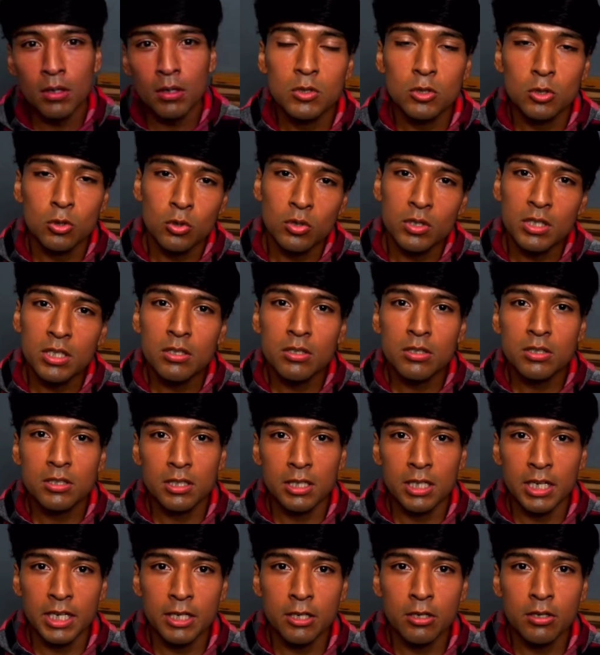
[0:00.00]
2 years
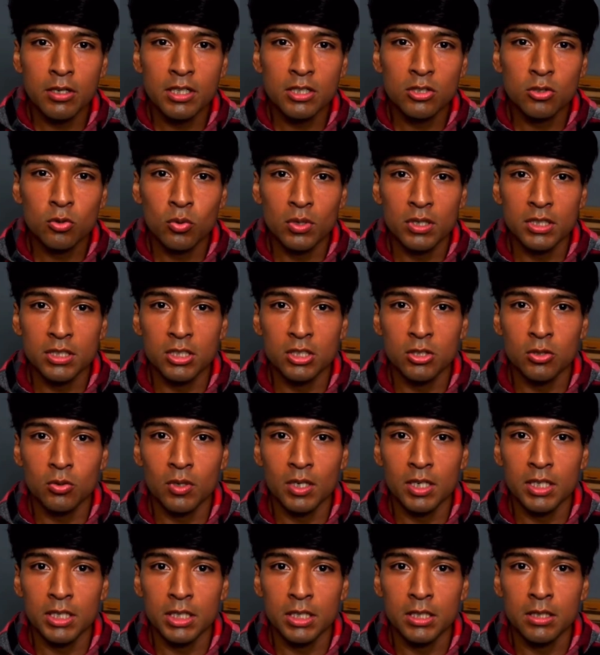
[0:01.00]
later in
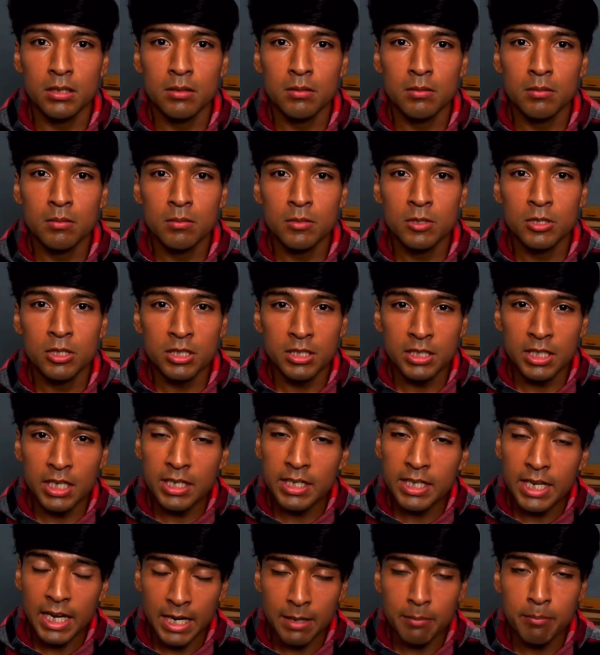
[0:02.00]
2020, she
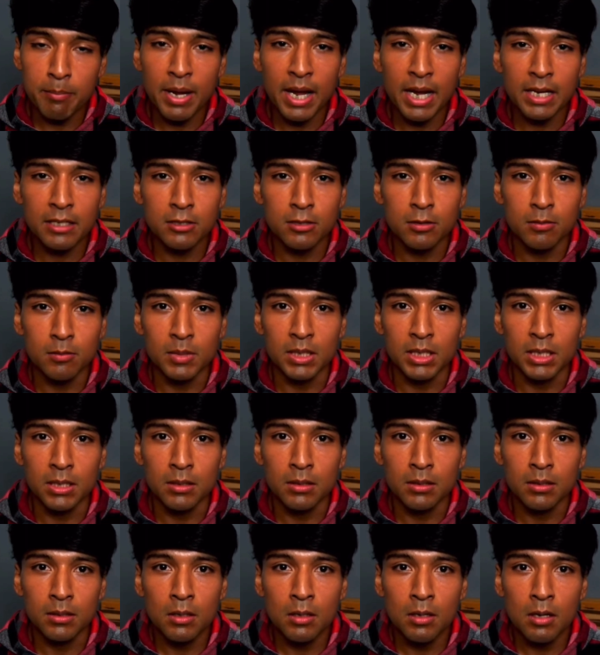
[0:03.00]
came back to me.
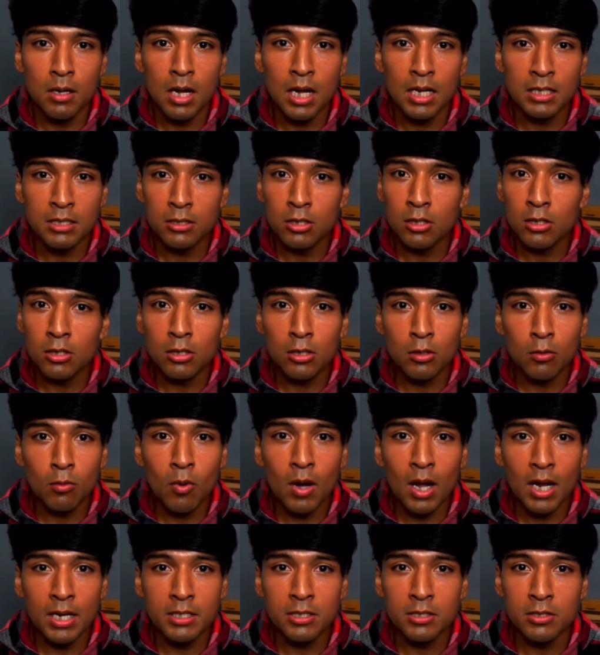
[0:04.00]
I tell her,
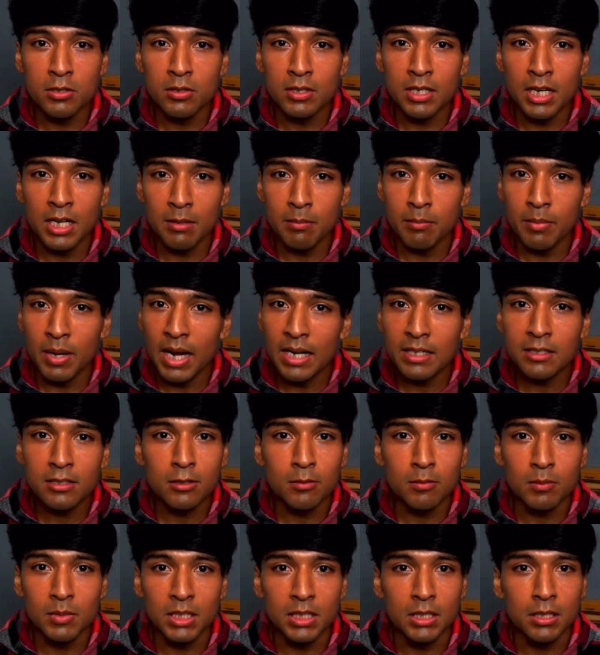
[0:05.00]
why did you came back to
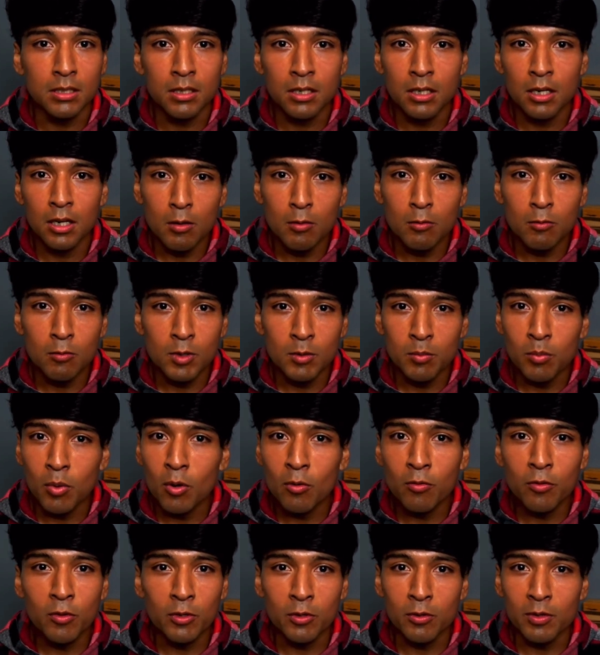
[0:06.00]
me? We
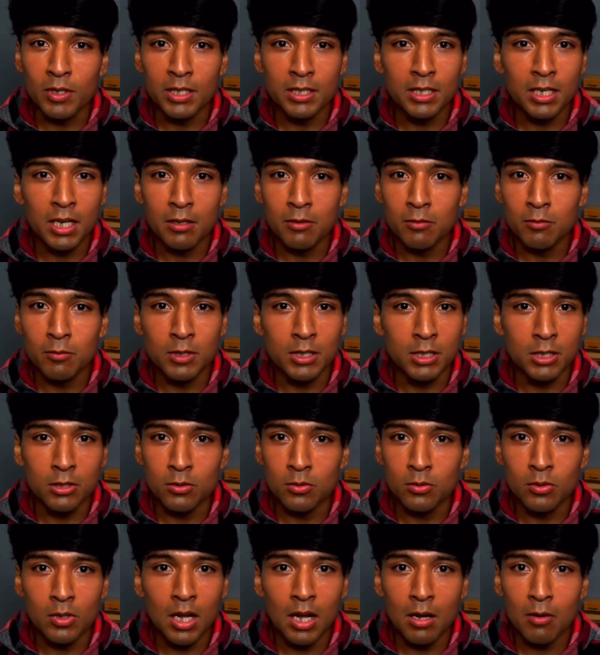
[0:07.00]
both agree that we
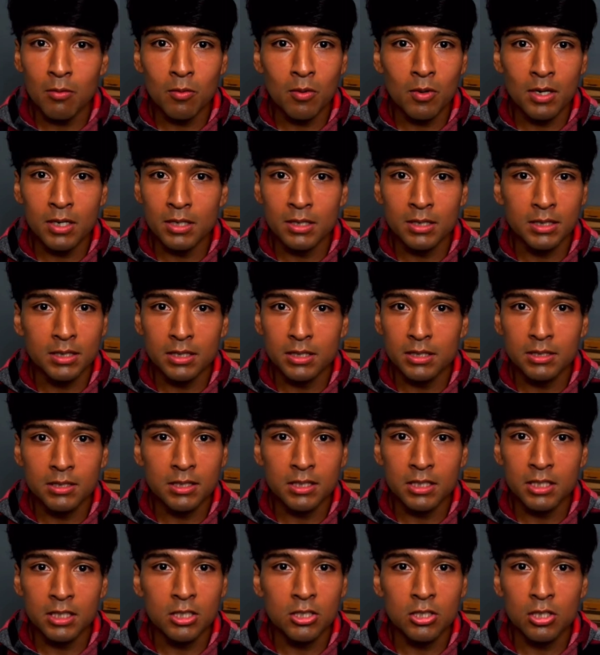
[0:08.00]
do not want to
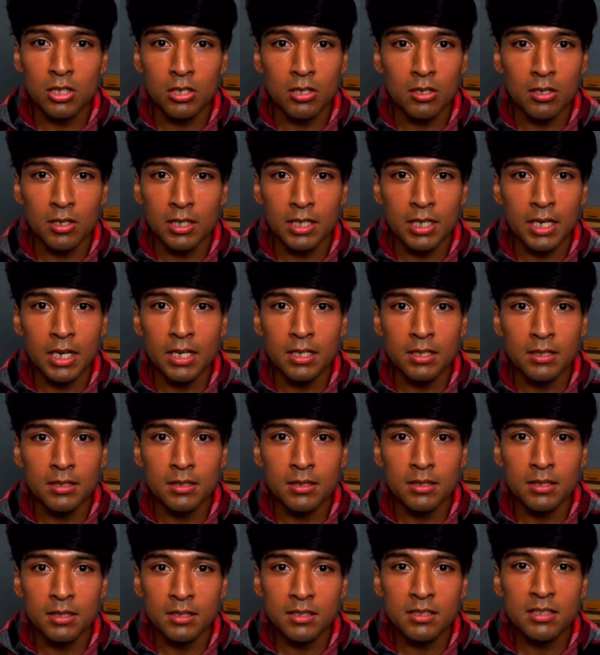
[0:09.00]
see each other again.
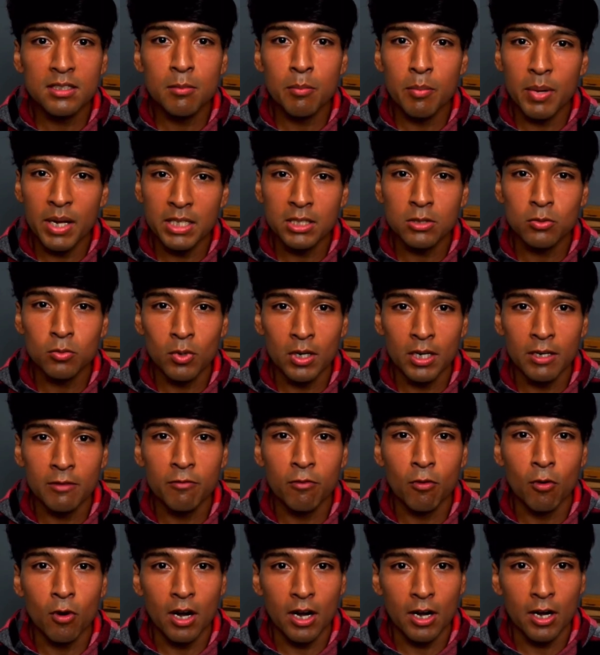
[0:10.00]
This is the best way
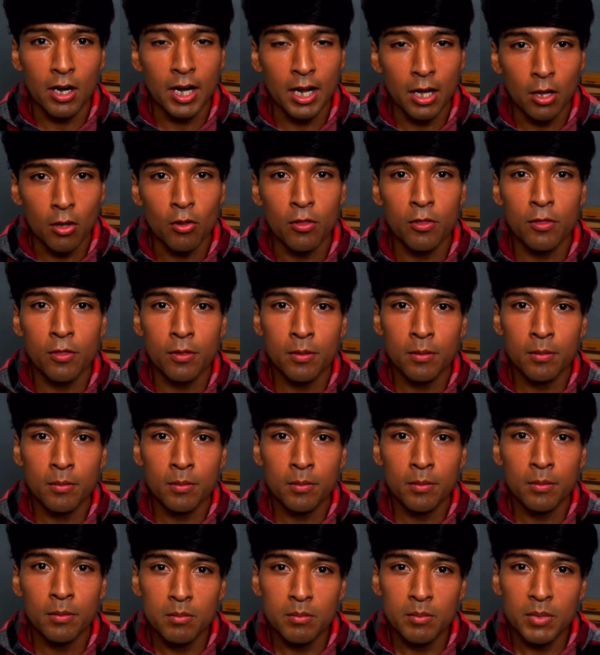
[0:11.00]
for our health.
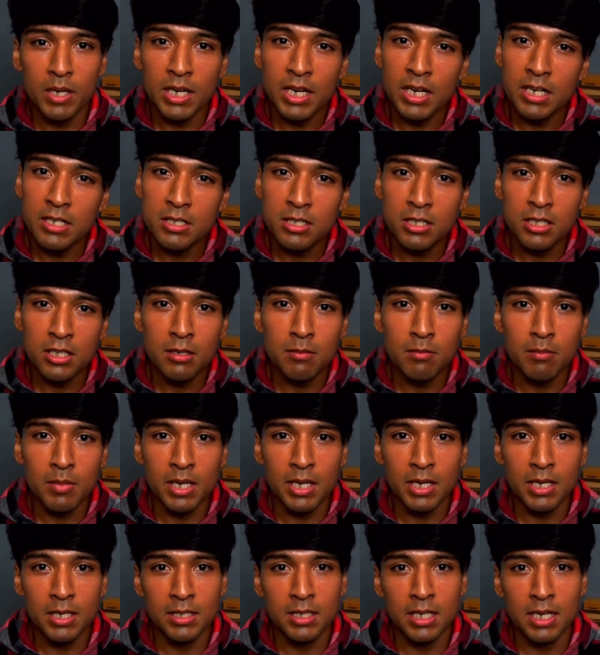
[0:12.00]
And then she
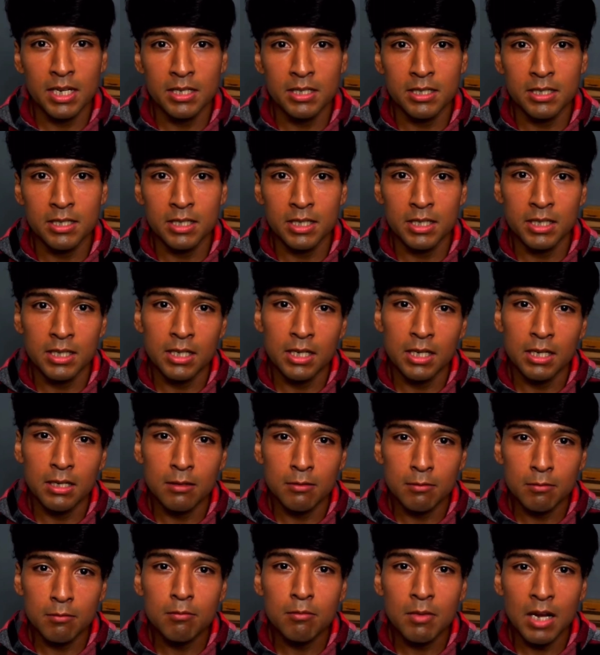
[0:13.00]
admitted that she
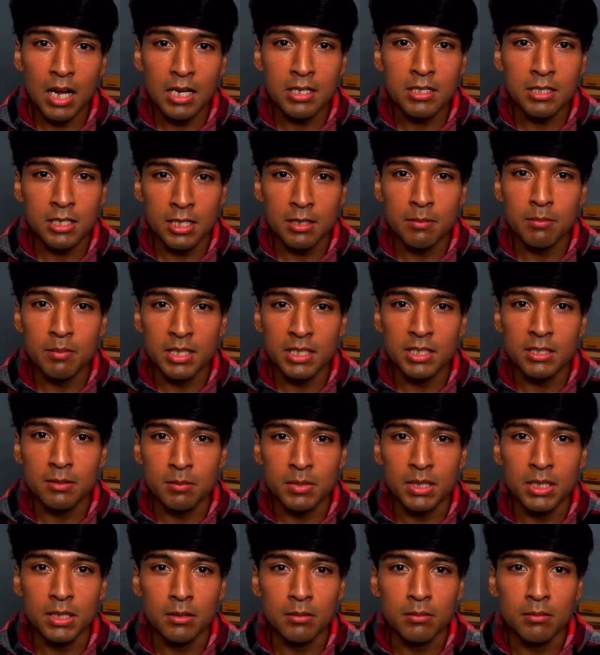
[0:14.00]
actually missed
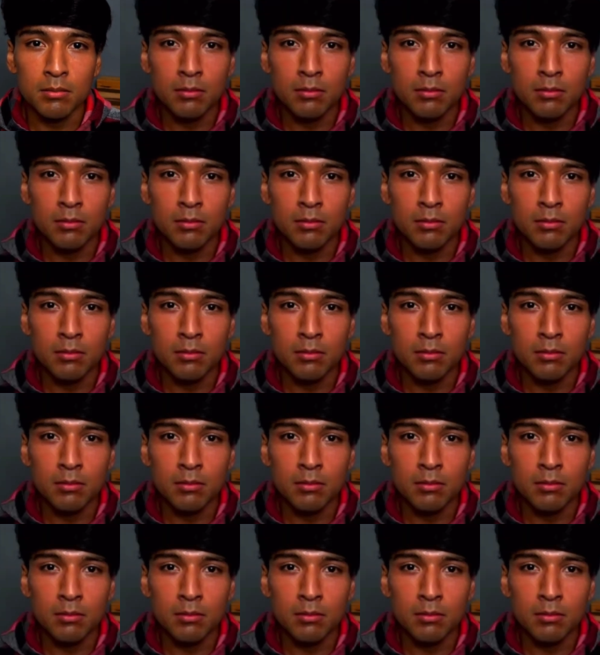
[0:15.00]
me.